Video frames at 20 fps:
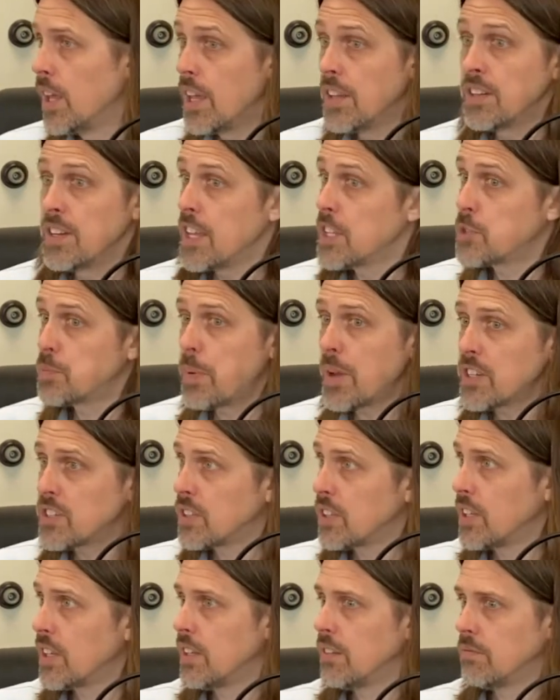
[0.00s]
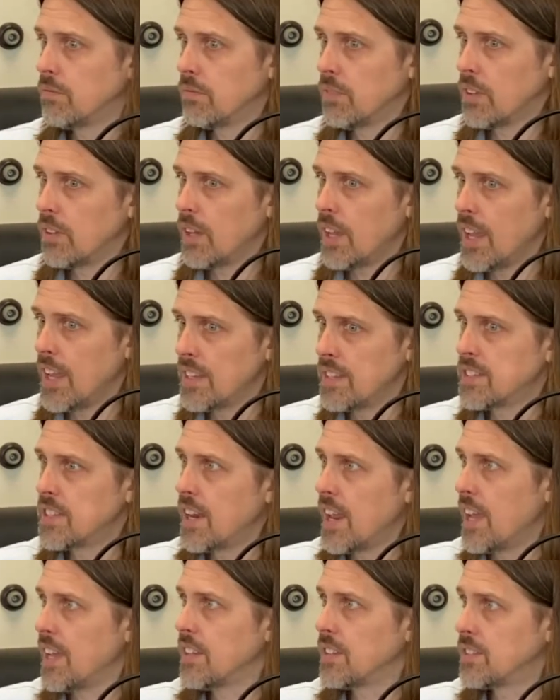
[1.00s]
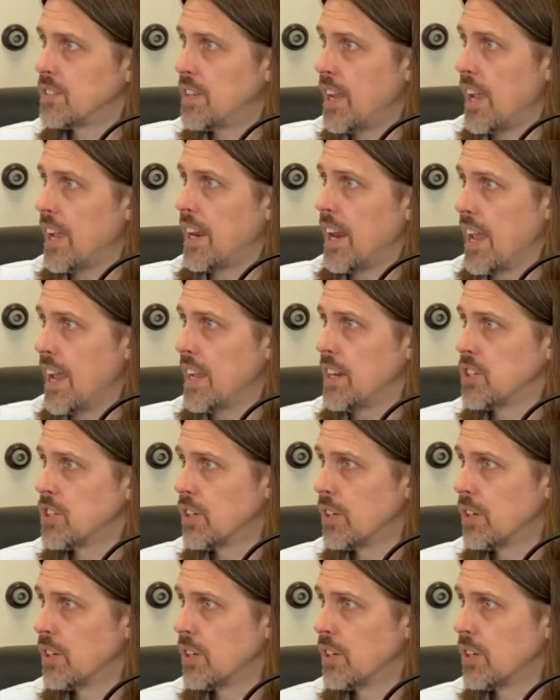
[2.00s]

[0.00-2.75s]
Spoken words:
And especially in today's day and age.